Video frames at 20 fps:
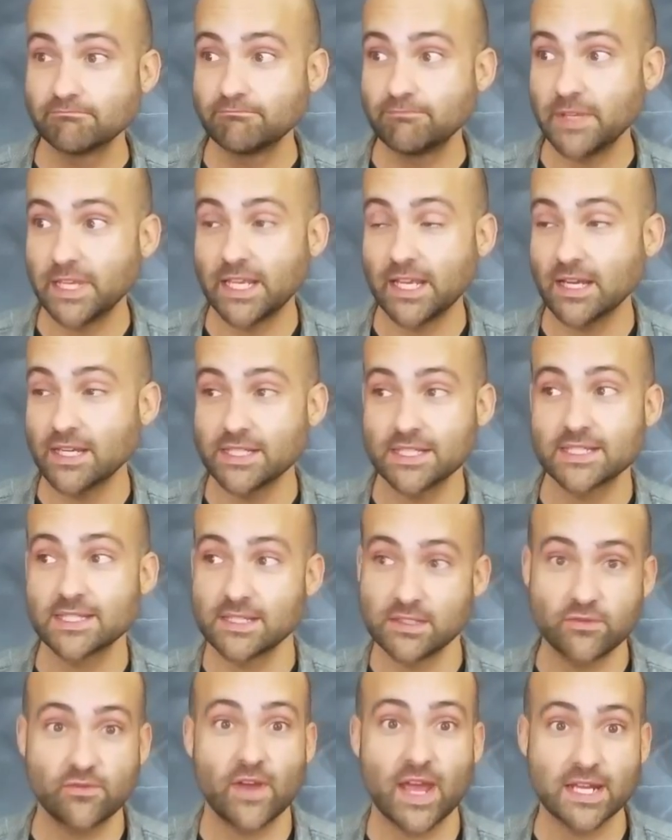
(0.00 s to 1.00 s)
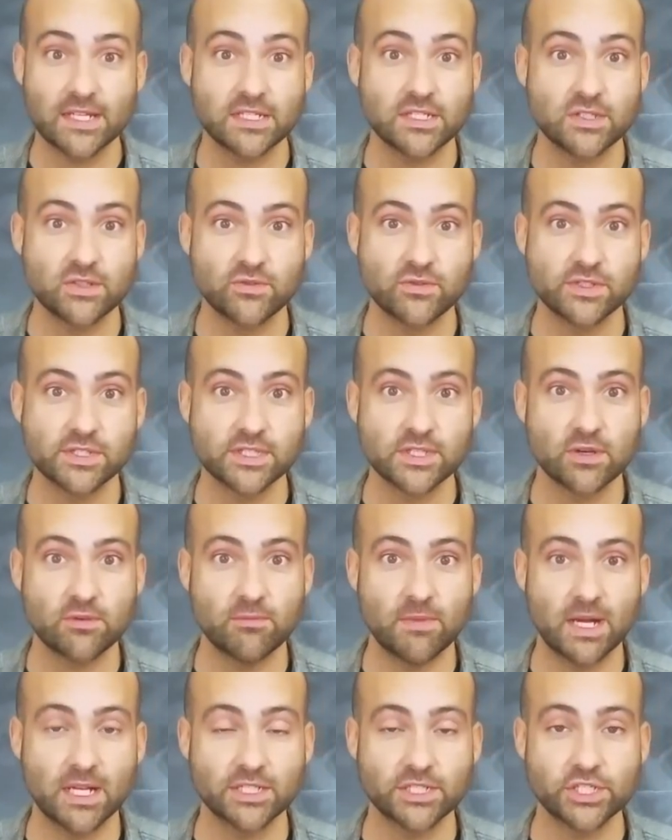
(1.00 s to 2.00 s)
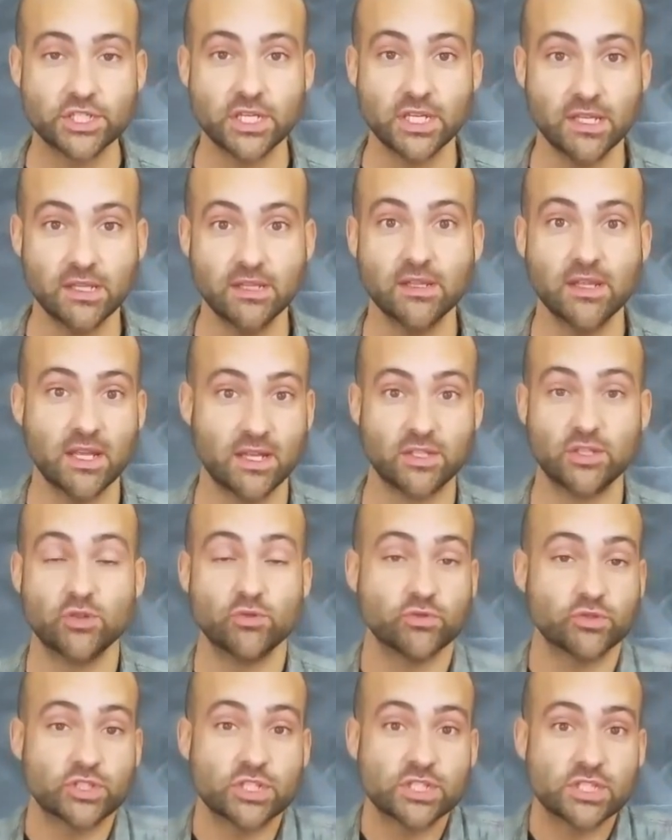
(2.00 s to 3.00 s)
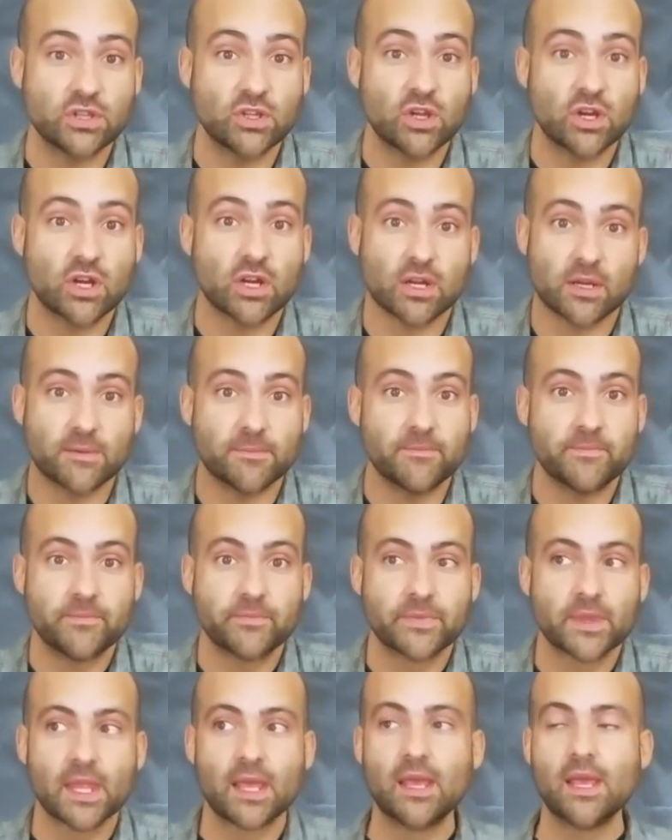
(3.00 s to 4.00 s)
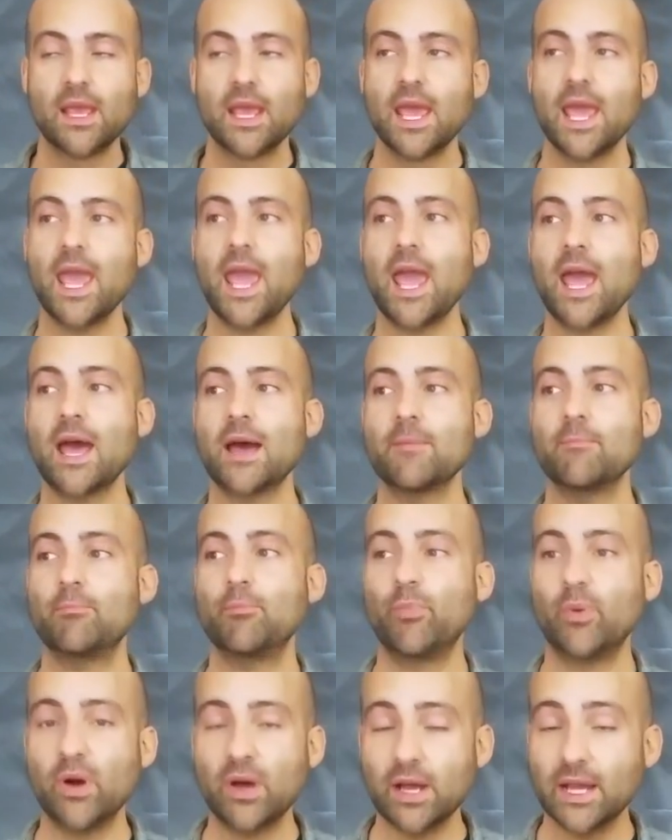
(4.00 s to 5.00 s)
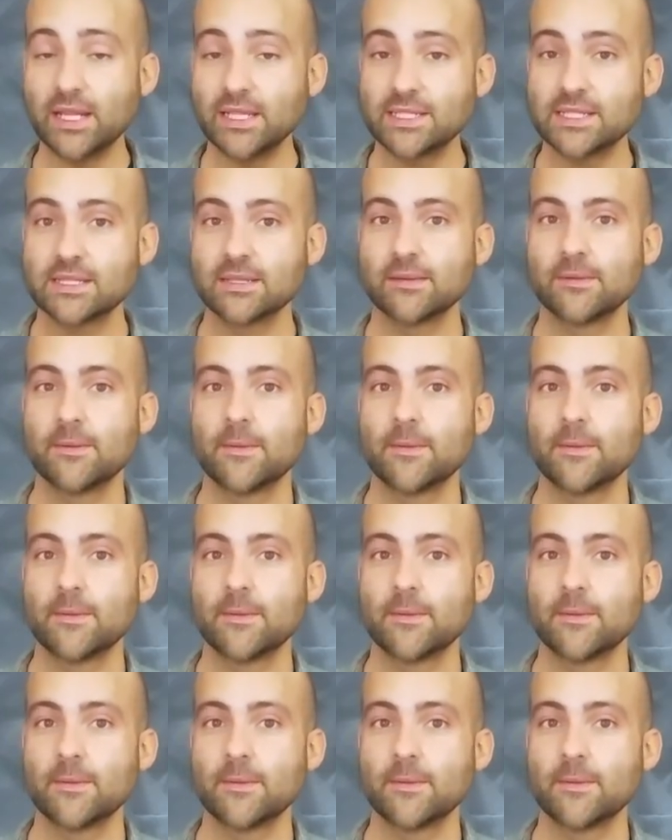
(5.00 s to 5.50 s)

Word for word: because you've had to do it so much and you will just learn. Uh, but